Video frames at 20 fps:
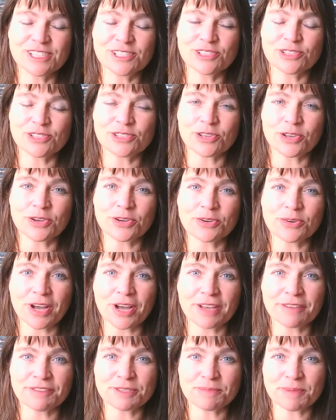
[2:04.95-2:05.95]
So
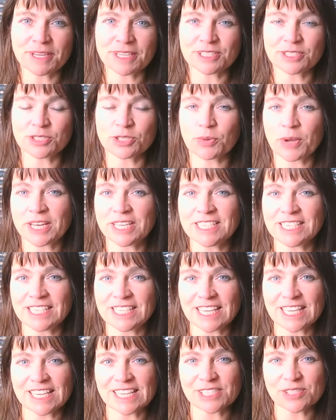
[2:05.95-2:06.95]
I've spent 20
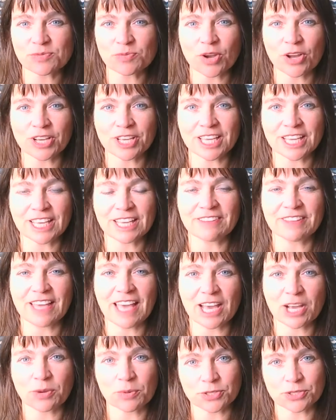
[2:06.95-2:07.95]
years working in the
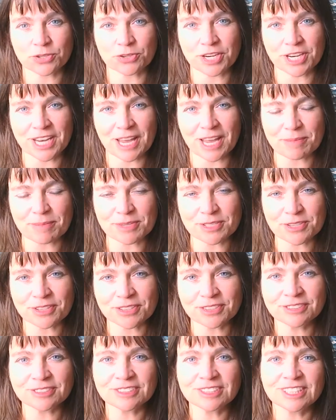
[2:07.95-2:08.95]
Ecuadorian
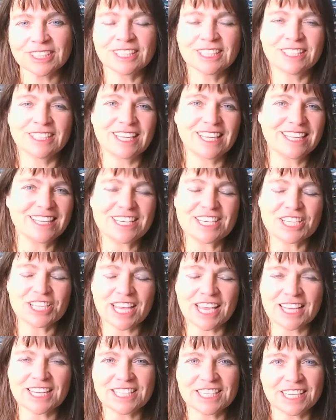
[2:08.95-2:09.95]
Amazon,
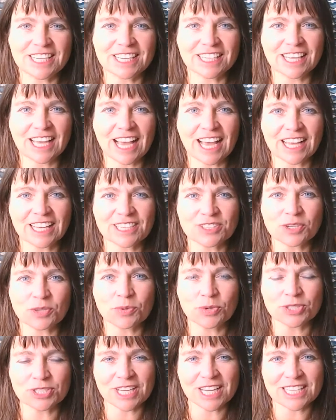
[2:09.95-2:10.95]
initiating and
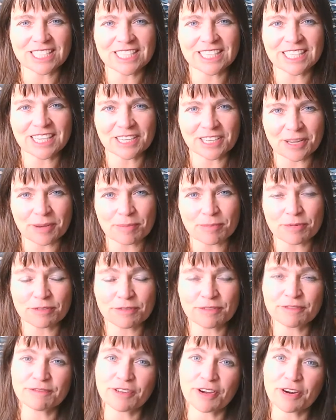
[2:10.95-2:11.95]
coordinating a number of
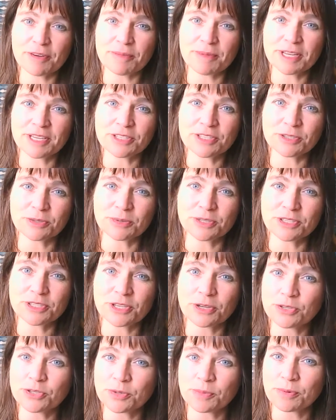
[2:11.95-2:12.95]
environmental and
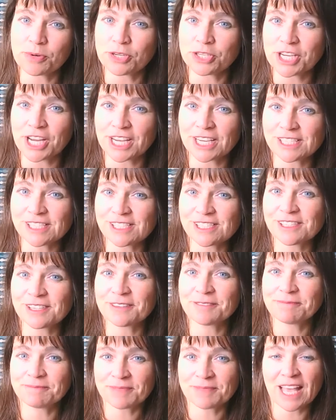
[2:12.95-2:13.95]
social projects.
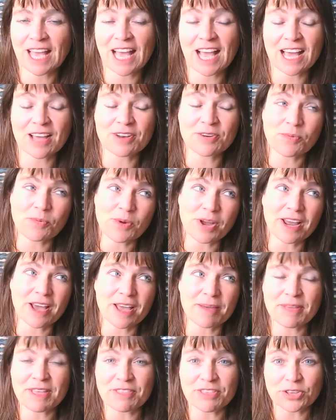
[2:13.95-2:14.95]
And when
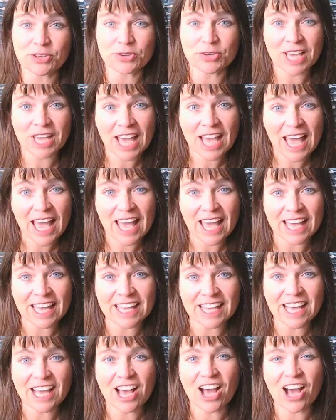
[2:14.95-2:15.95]
I'm in the
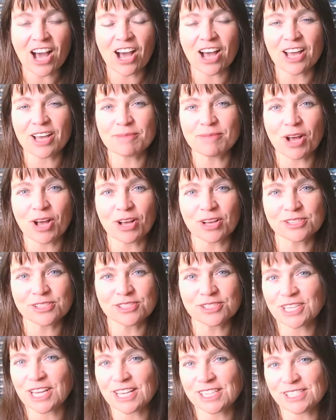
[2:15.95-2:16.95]
UK, I'm
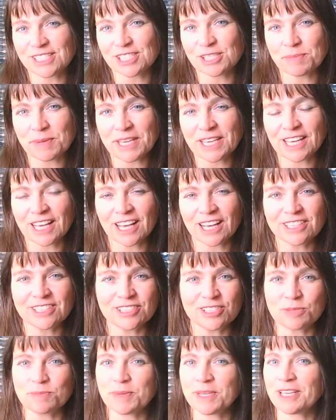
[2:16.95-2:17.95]
asked as a speaker
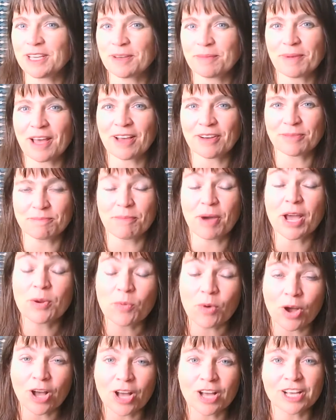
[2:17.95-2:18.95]
to speak about my
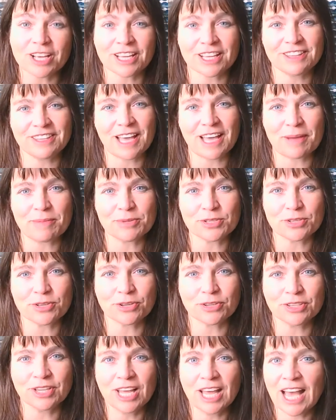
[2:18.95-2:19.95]
work in the
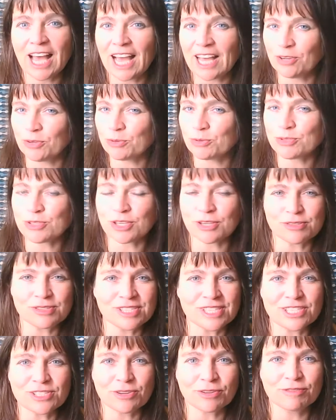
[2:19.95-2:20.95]
Amazon and also
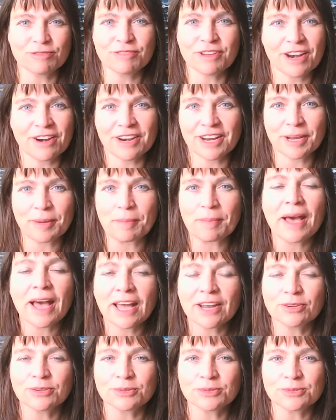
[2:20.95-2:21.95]
sit on varying
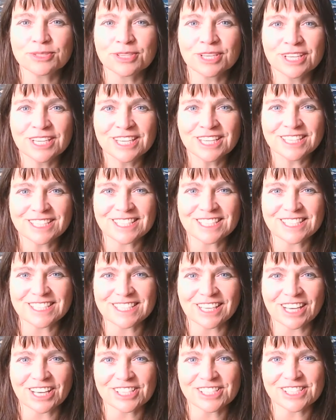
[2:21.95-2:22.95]
panels
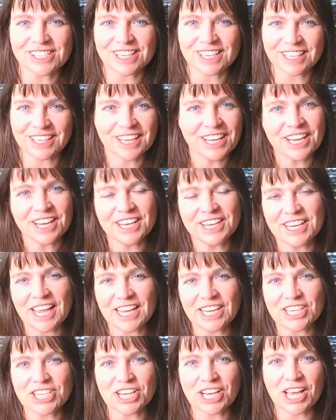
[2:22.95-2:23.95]
discussing
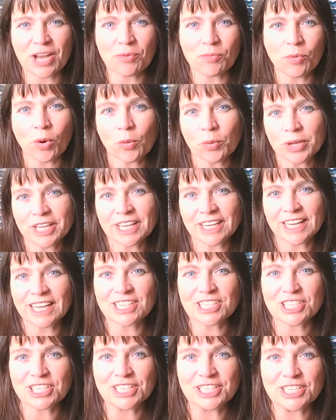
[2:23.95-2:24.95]
nature and what we can
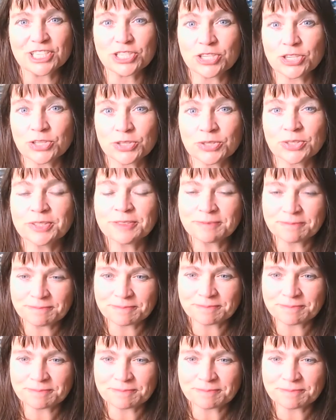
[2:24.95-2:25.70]
actually do.